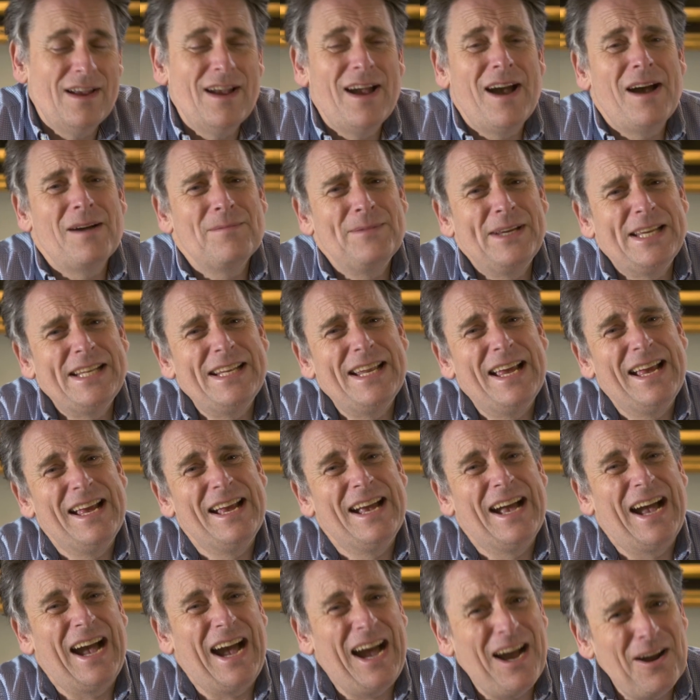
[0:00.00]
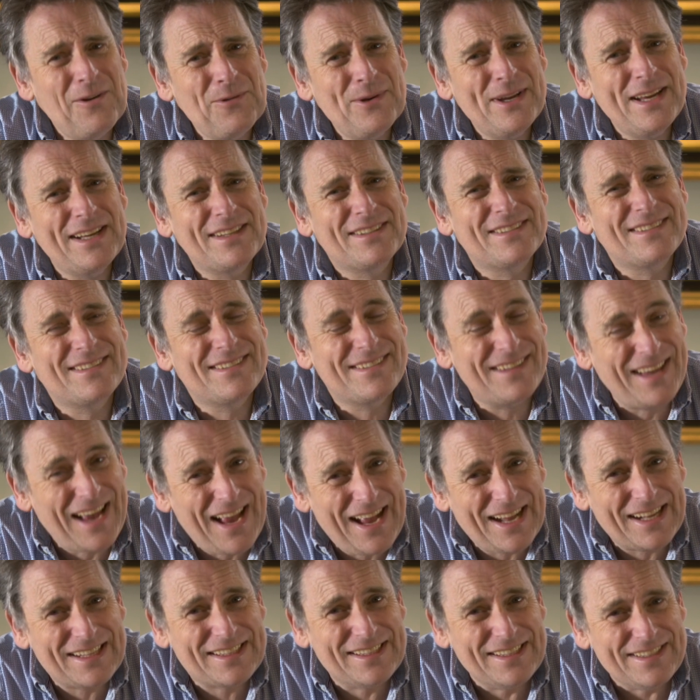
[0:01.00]
I mean, how
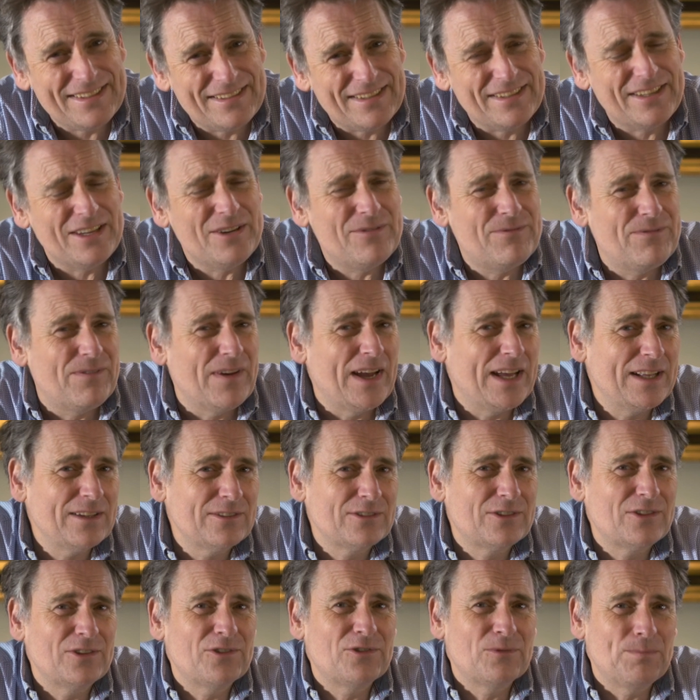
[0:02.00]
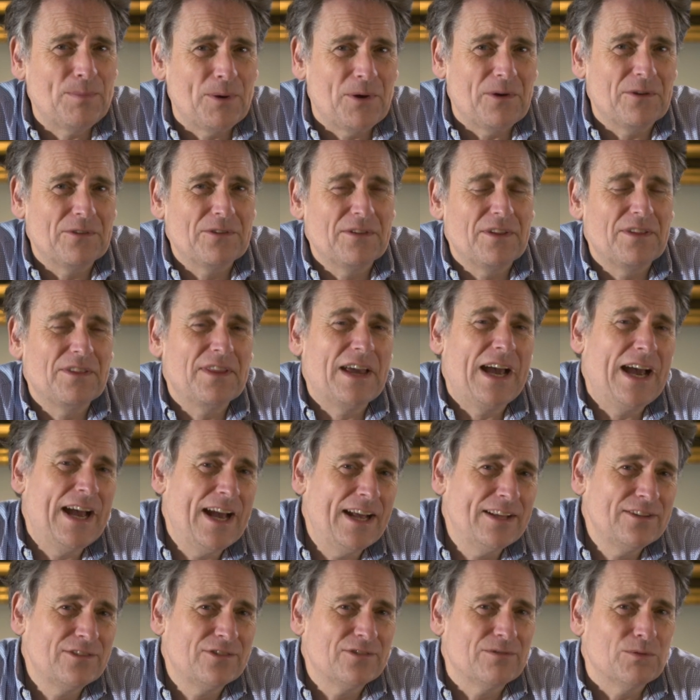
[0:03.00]
exactly did he fail to spot that the
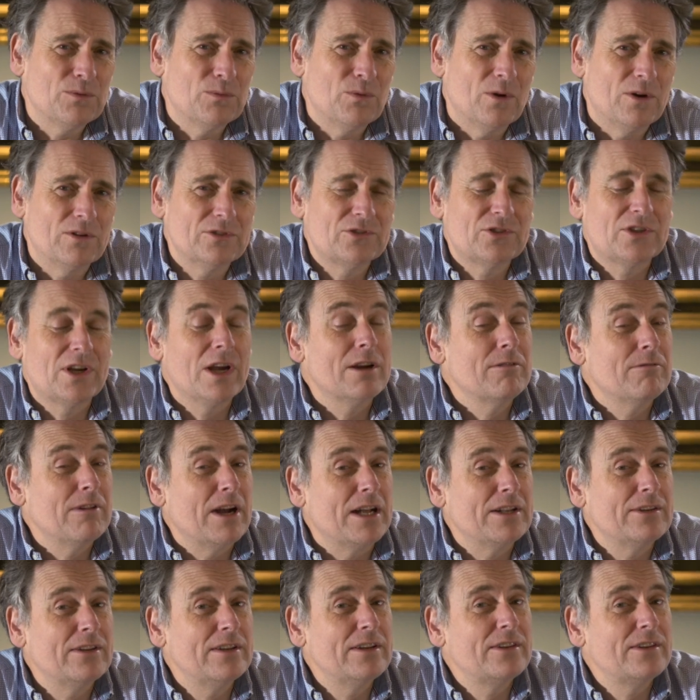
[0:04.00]
hands of a watch go round in